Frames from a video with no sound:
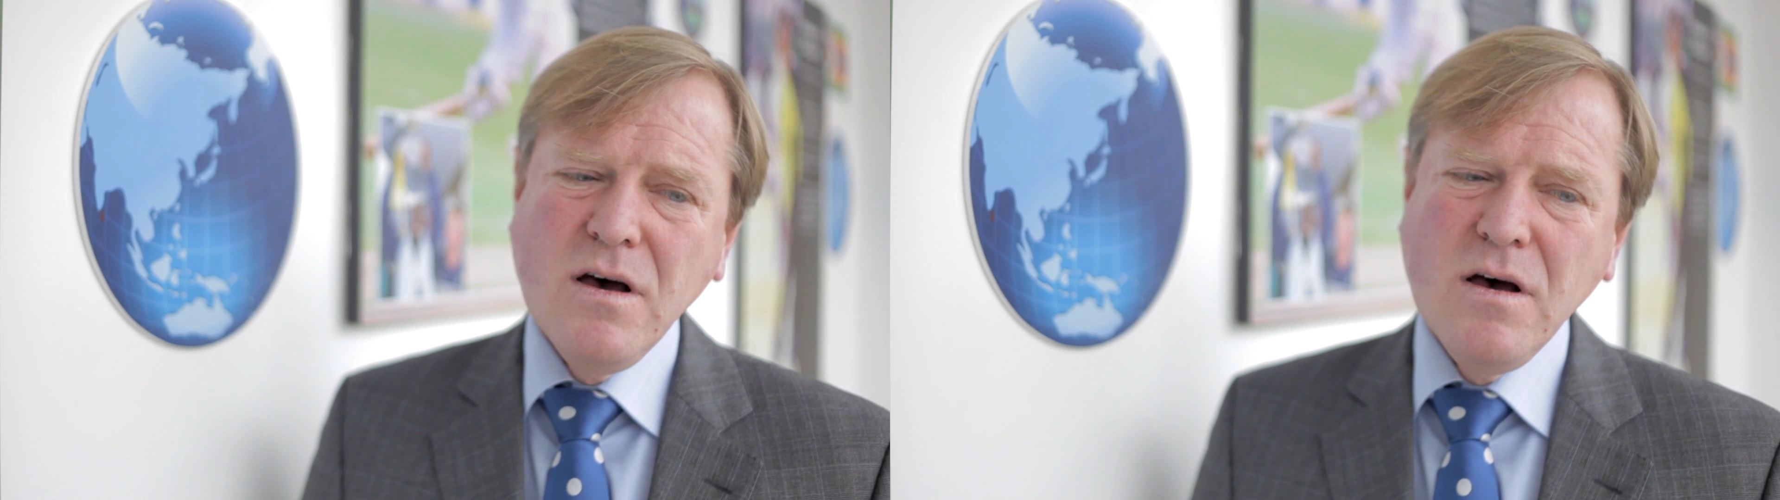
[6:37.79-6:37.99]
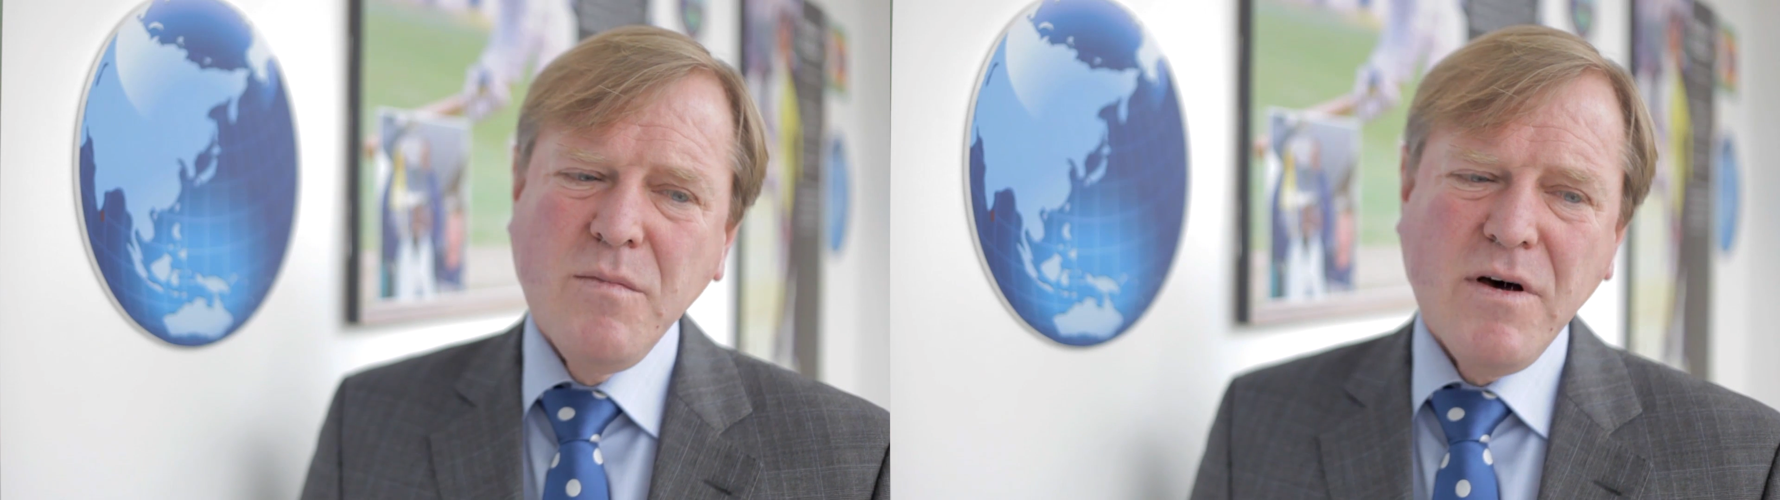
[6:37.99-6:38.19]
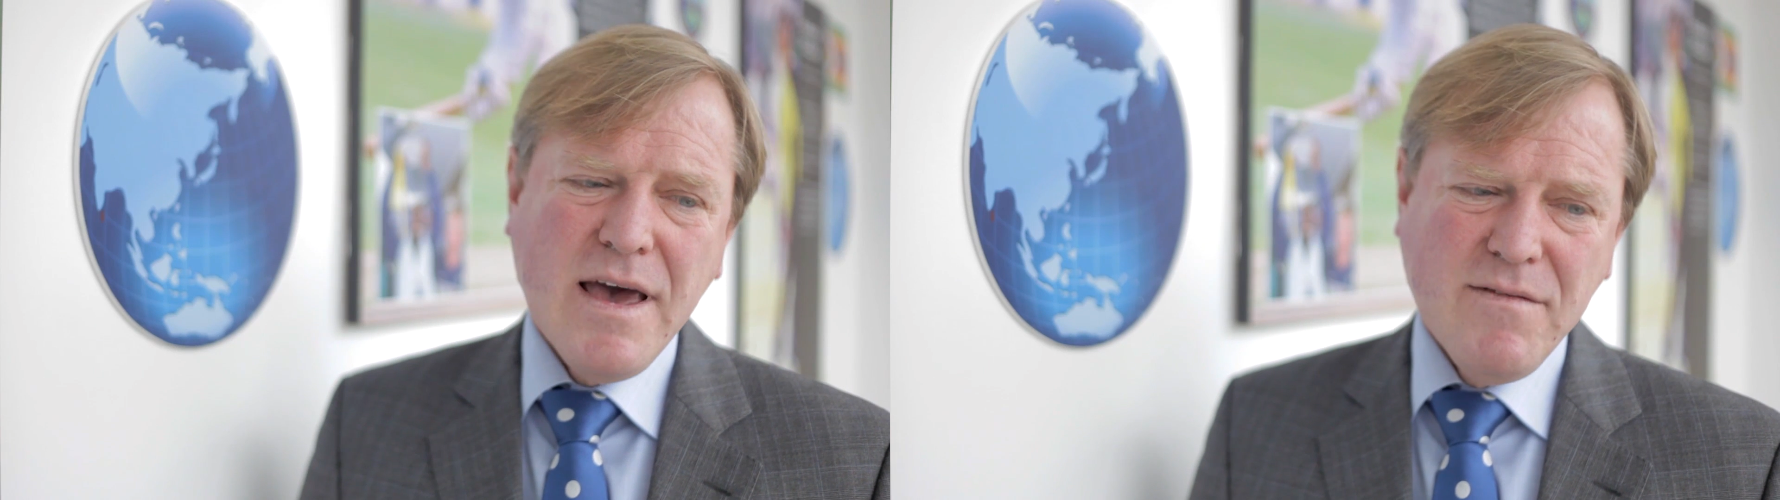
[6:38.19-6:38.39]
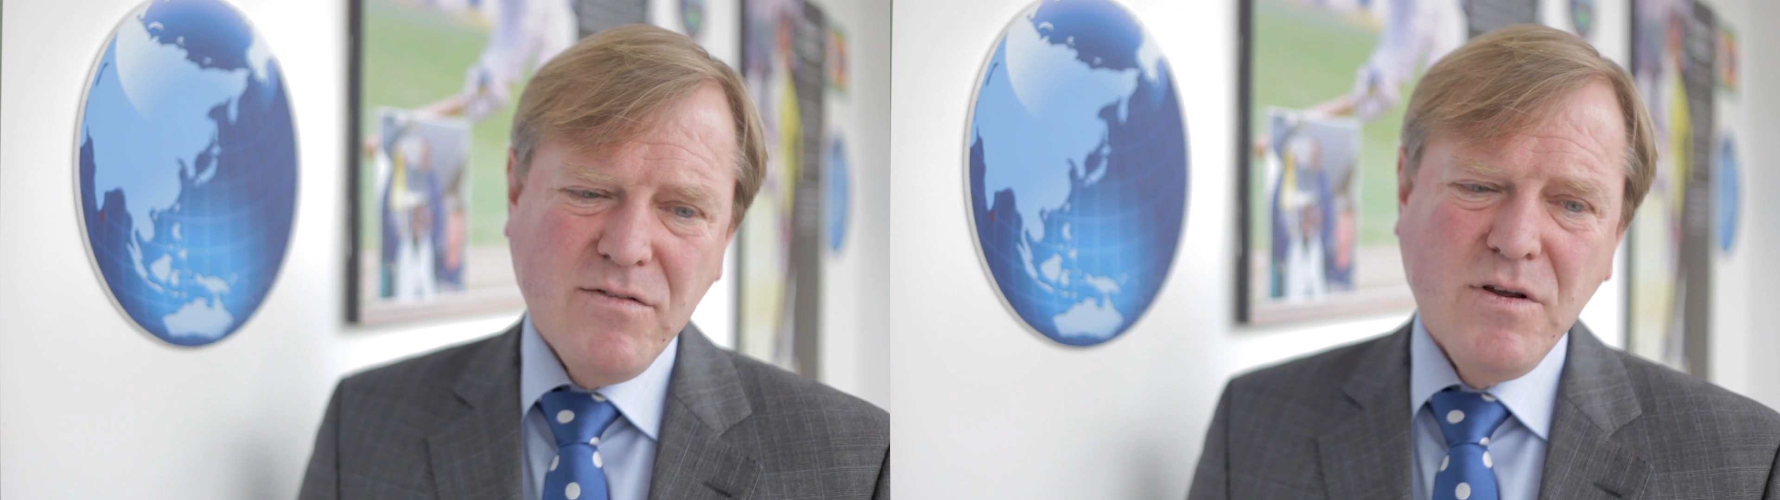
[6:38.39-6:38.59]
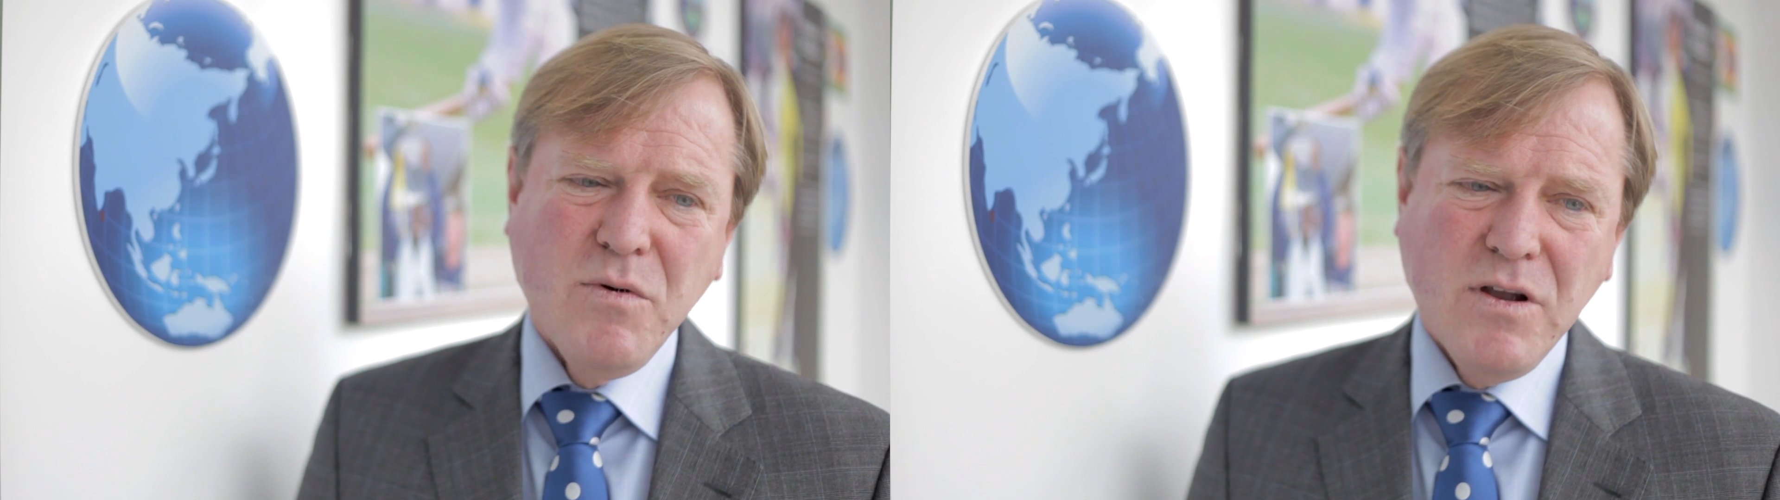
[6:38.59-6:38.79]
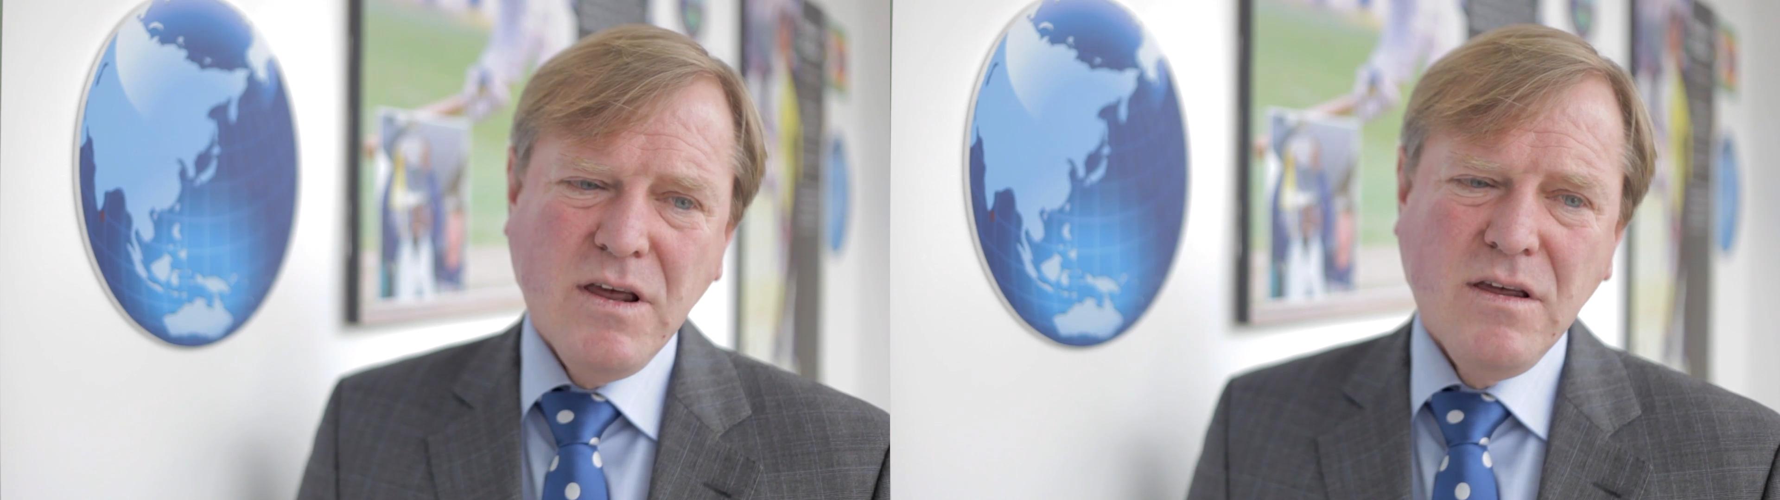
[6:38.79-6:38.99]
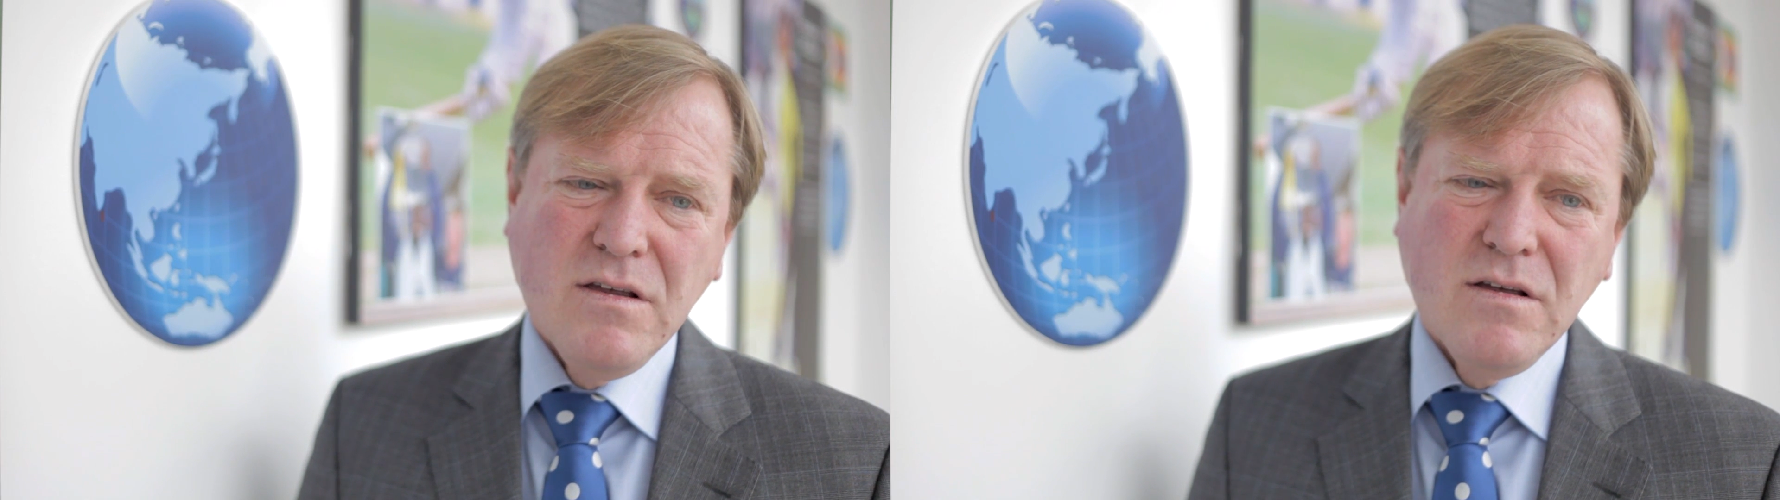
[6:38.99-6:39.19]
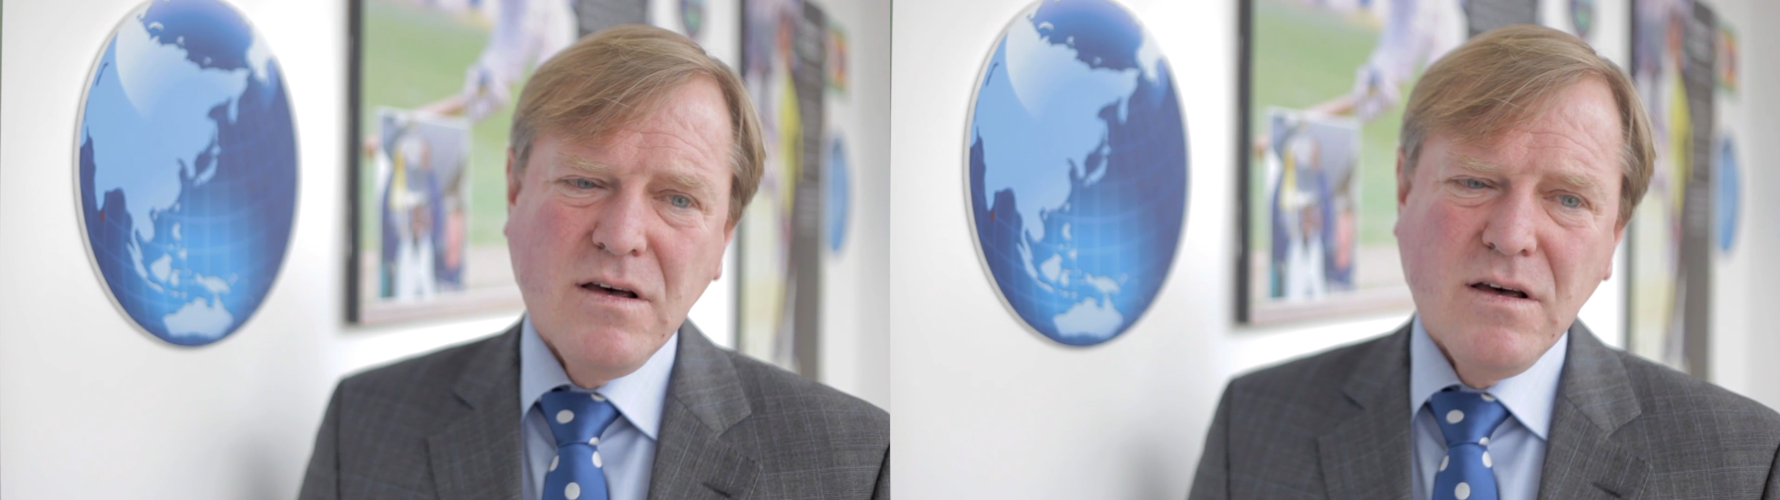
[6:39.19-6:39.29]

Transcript: But everybody,